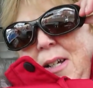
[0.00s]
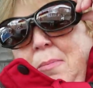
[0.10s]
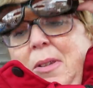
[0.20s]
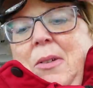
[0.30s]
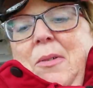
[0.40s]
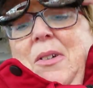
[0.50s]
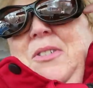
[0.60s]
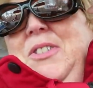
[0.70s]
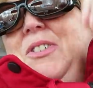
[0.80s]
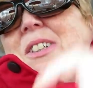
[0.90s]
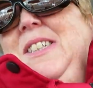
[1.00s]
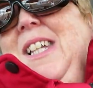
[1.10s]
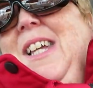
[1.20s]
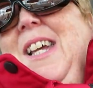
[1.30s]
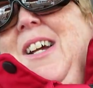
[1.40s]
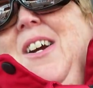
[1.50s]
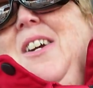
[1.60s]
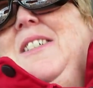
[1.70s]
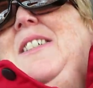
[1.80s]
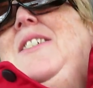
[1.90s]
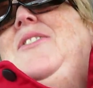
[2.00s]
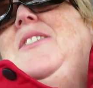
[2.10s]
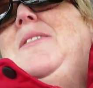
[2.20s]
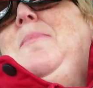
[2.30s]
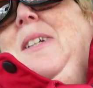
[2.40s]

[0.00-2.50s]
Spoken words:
help with the groceries? Or is it just